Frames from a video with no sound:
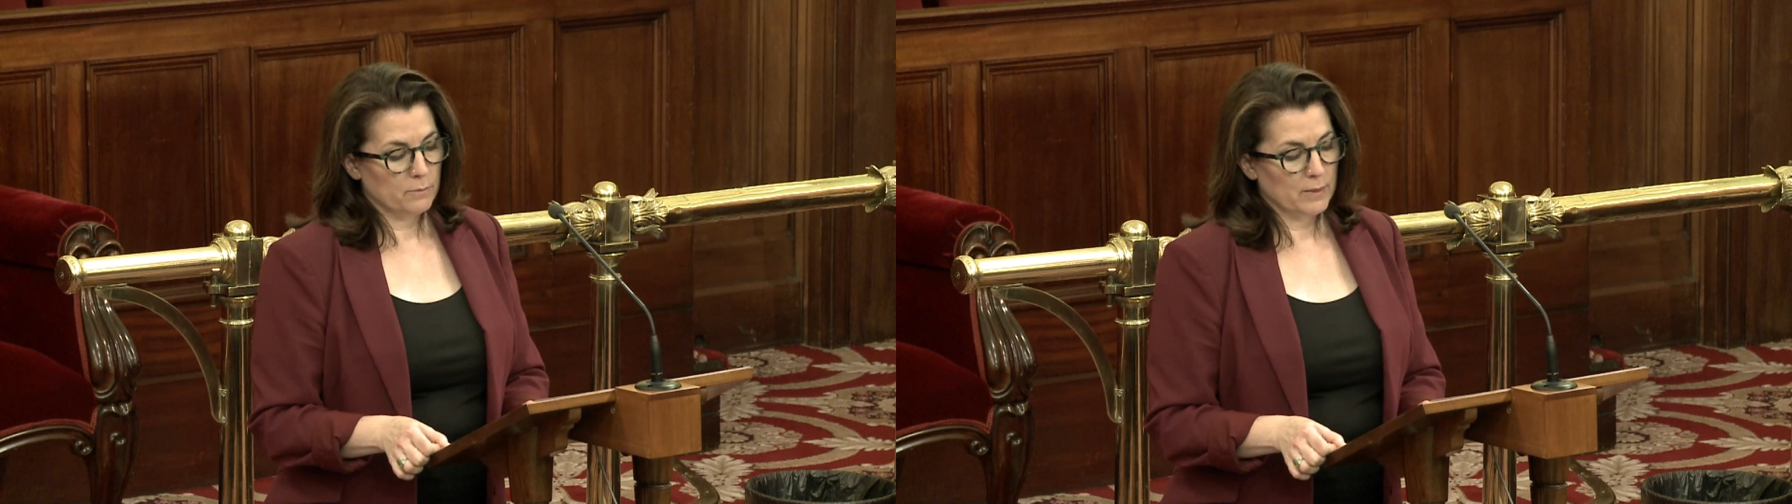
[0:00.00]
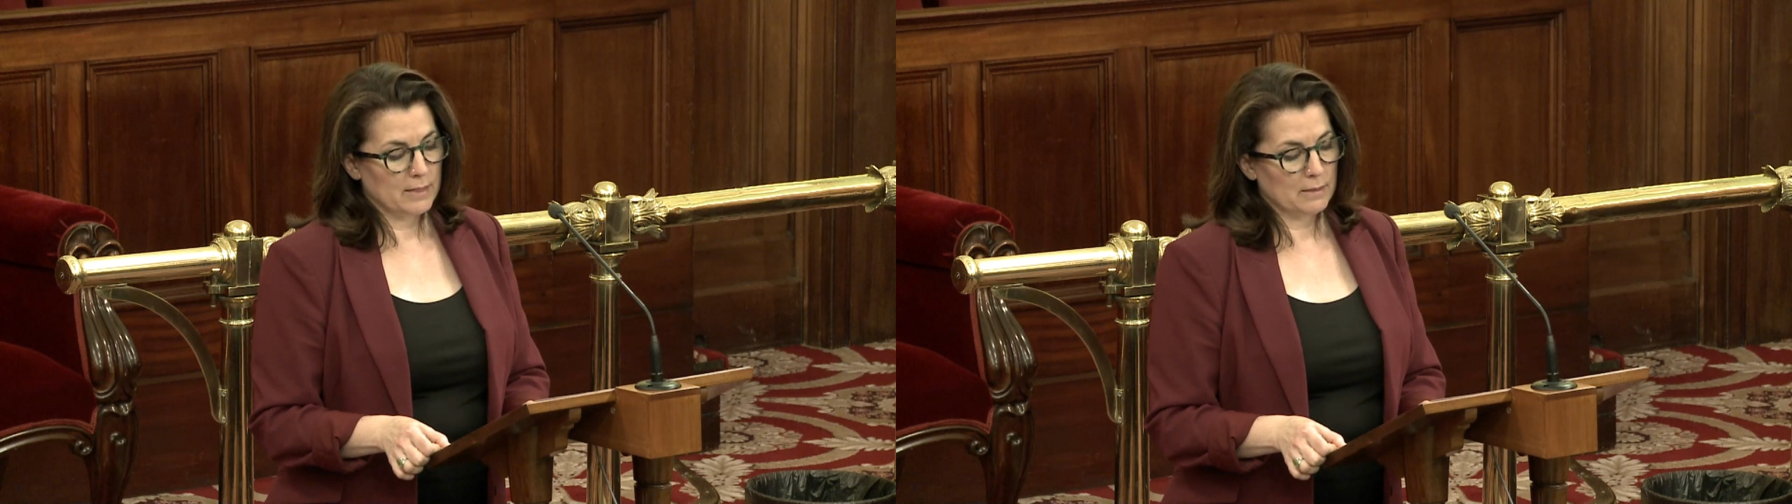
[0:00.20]

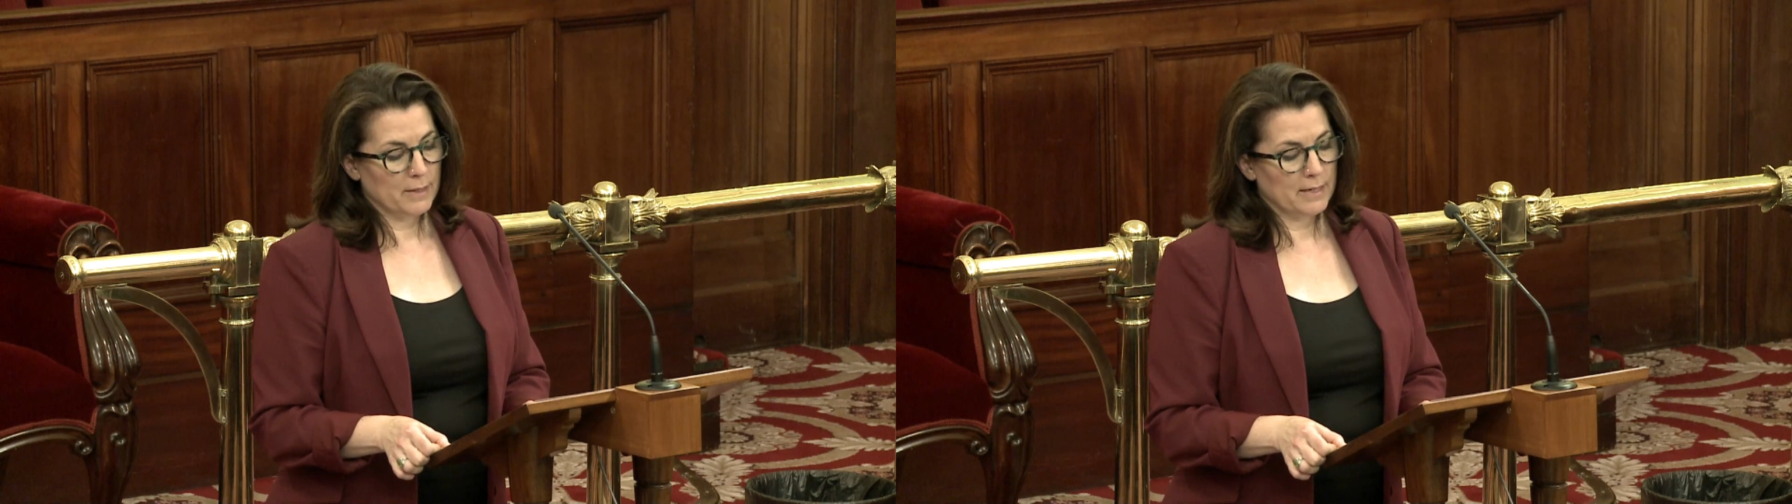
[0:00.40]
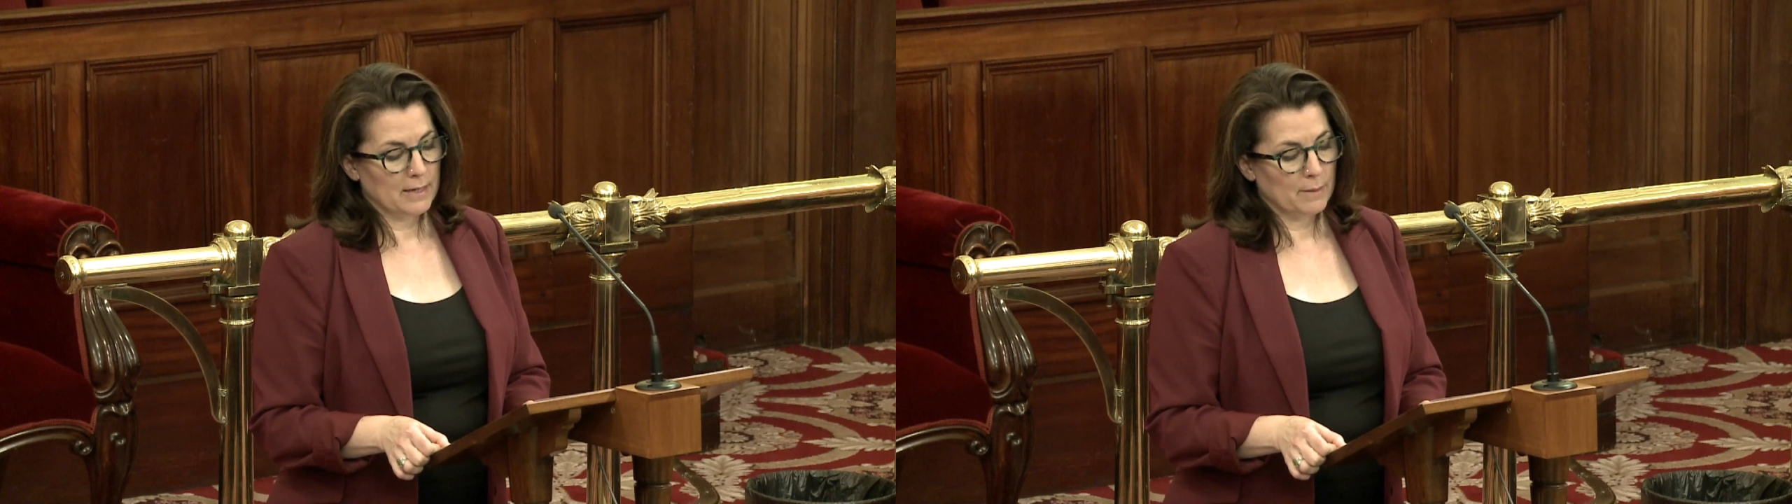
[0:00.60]
with
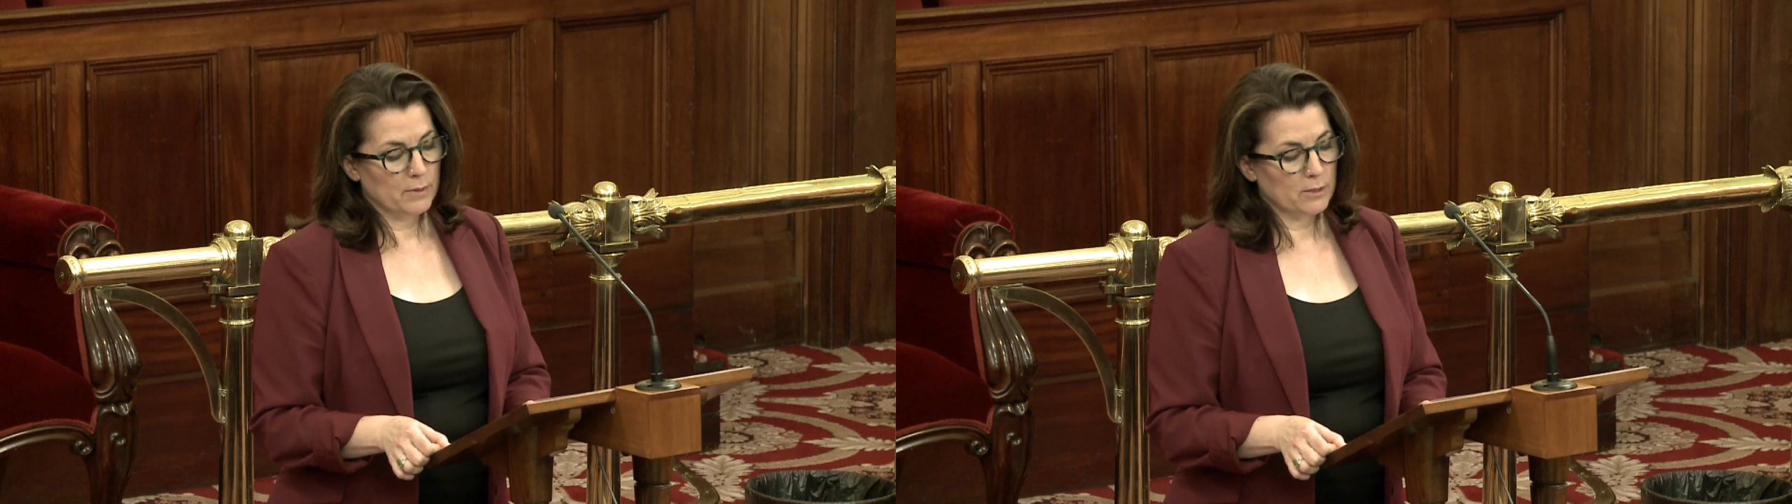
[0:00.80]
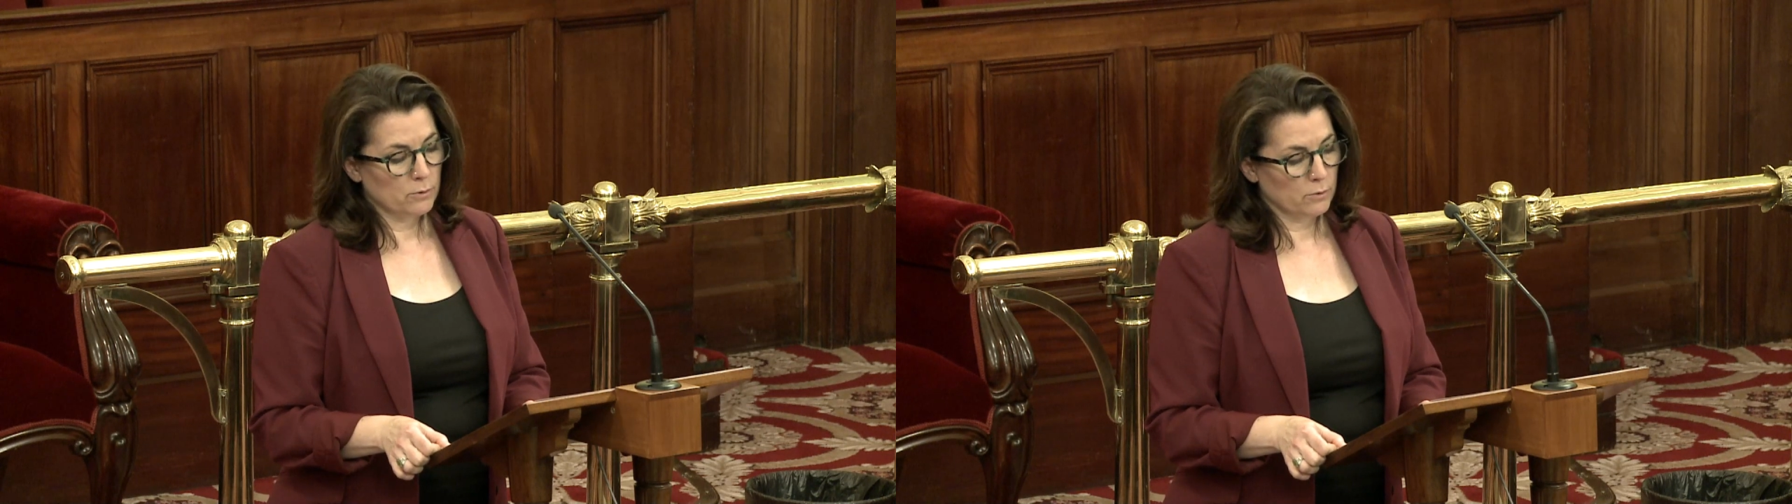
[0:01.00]
Tasmanian
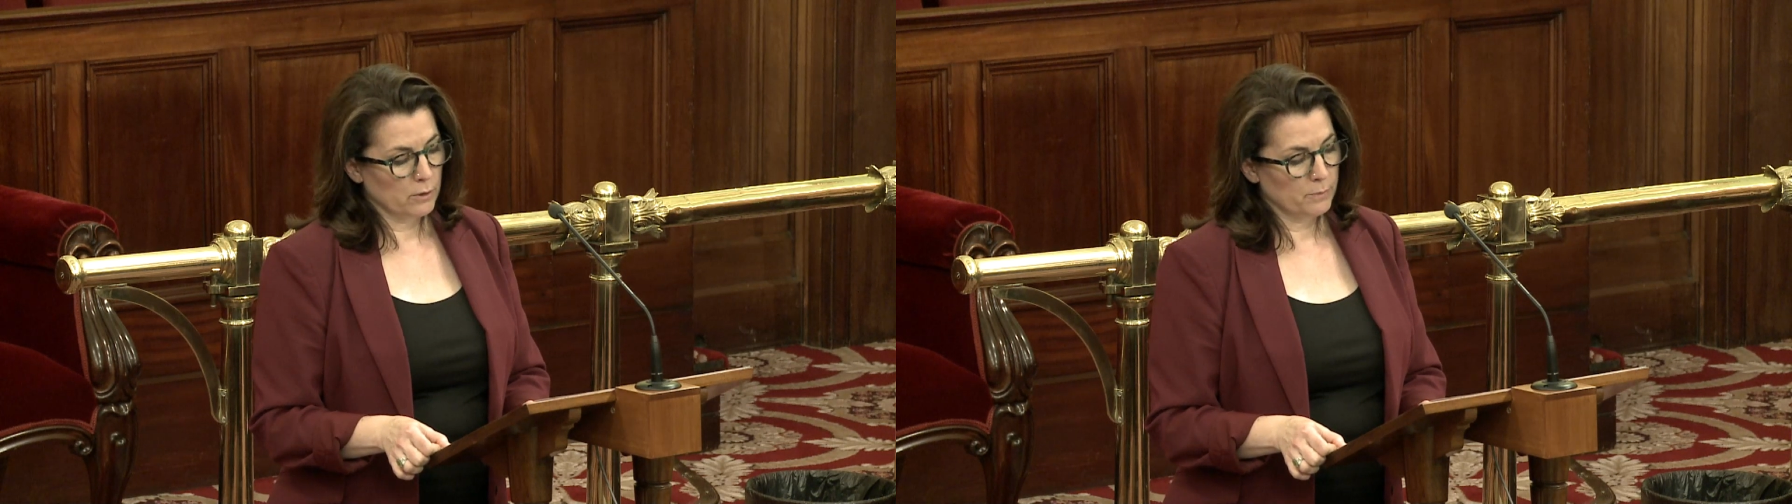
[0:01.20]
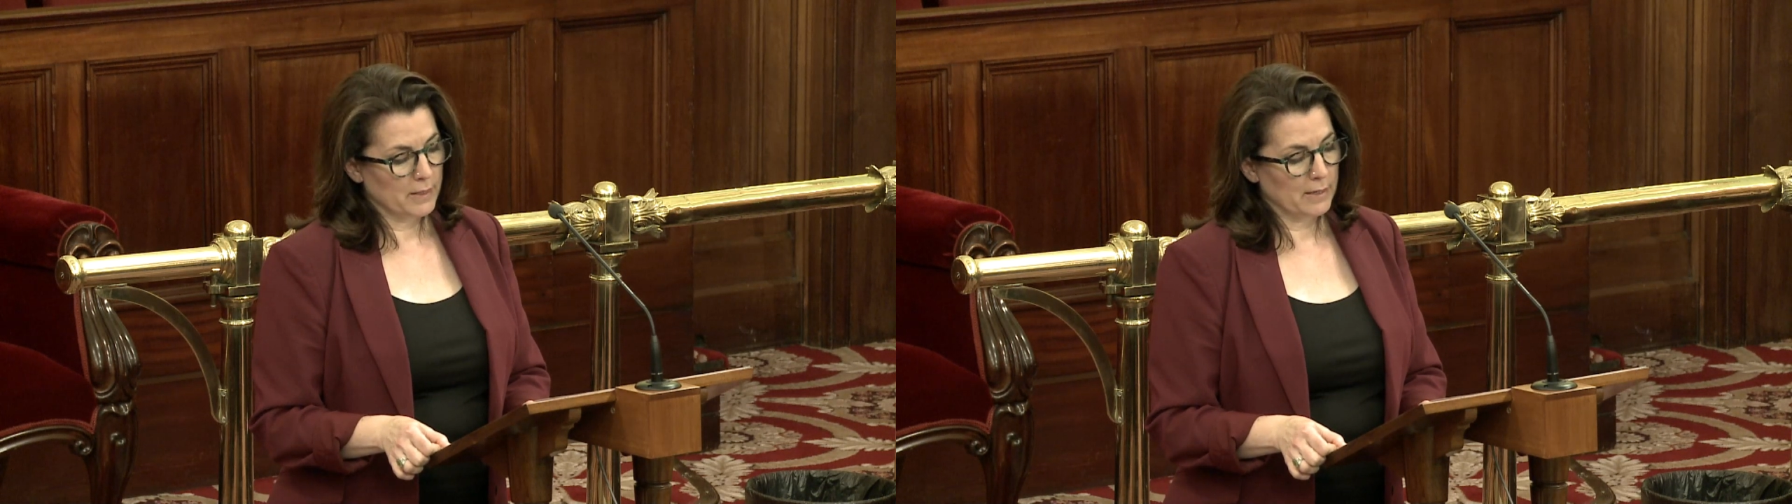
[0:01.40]
Aboriginal
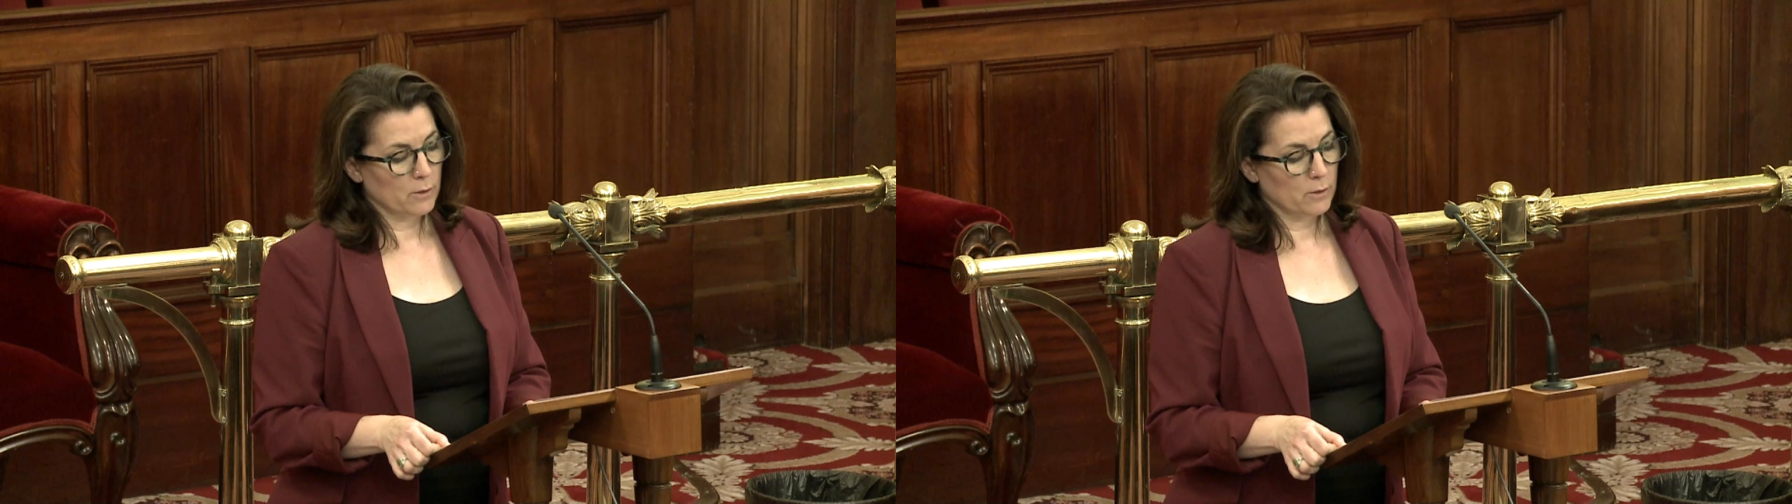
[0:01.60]
groups and